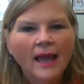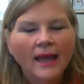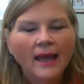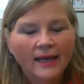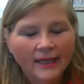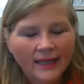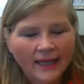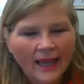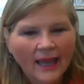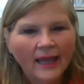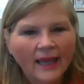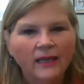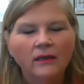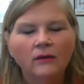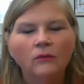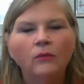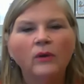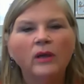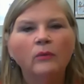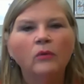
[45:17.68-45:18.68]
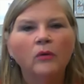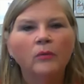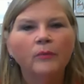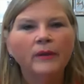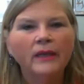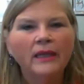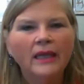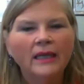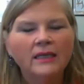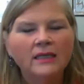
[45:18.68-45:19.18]
And again, we will
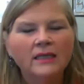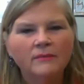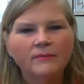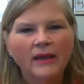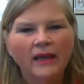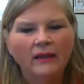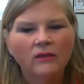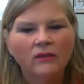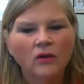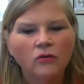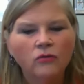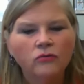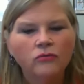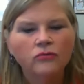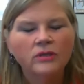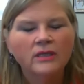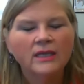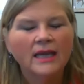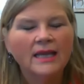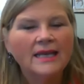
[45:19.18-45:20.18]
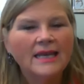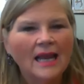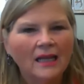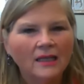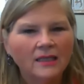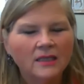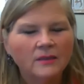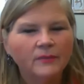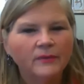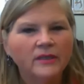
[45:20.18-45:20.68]
begin to make those
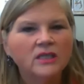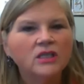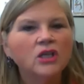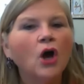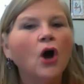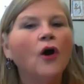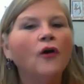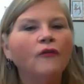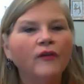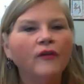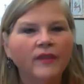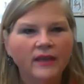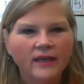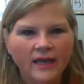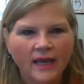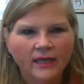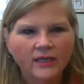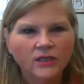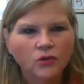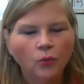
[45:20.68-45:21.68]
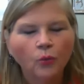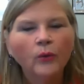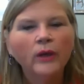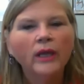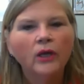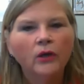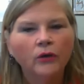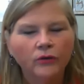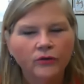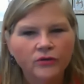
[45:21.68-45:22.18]
announcements over the next
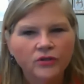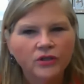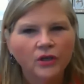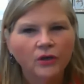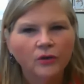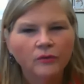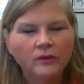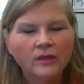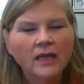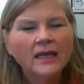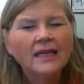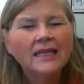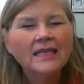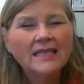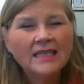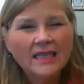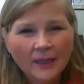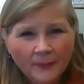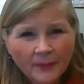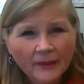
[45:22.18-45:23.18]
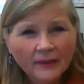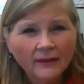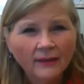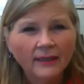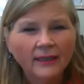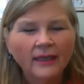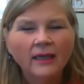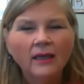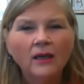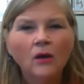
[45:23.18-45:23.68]
week or so
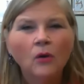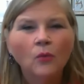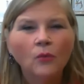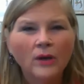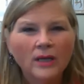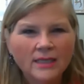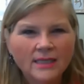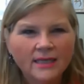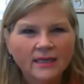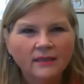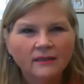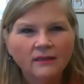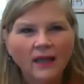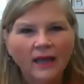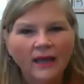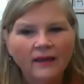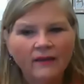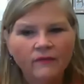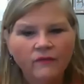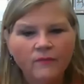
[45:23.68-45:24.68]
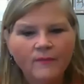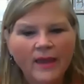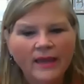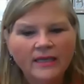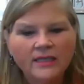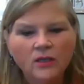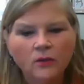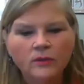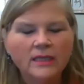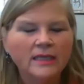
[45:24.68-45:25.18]
typically resident life
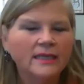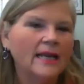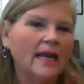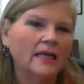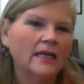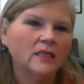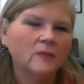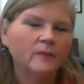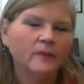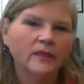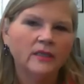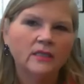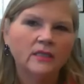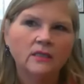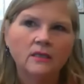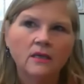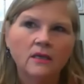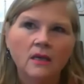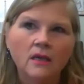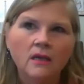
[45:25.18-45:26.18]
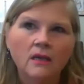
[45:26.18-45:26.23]
makes those announcements